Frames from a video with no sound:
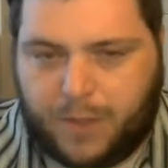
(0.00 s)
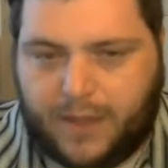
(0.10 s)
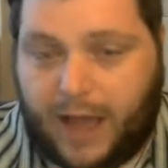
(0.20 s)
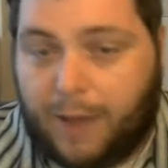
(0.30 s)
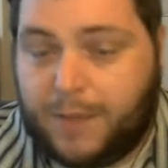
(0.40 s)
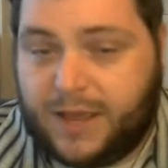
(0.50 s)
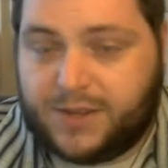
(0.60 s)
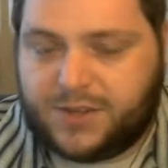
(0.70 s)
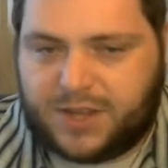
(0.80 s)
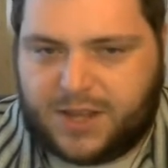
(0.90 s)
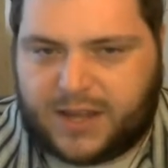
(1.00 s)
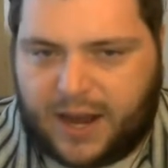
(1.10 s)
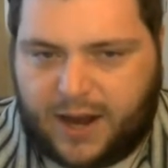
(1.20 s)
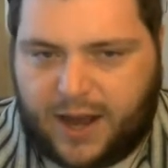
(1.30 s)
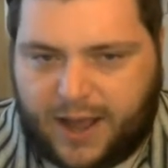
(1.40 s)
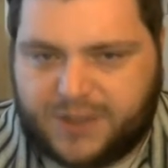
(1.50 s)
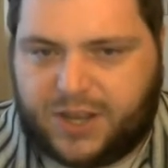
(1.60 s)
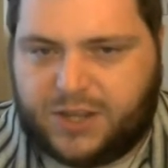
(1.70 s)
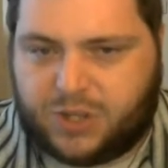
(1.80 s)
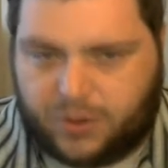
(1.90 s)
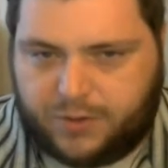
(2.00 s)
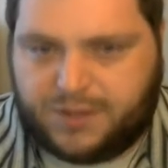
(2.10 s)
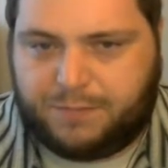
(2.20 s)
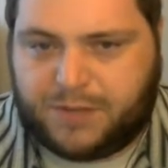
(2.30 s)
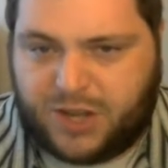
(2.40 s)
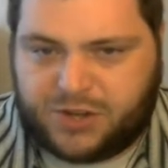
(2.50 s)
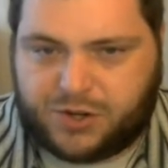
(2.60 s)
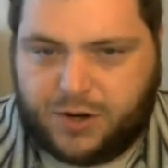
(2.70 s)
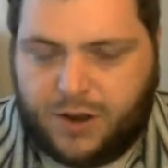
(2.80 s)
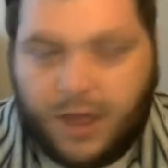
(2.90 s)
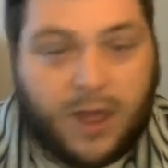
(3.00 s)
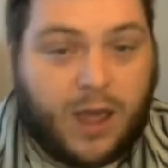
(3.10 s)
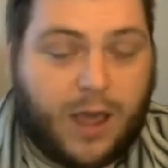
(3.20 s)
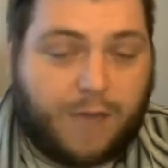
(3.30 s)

That means that the tenant has exclusive possession. If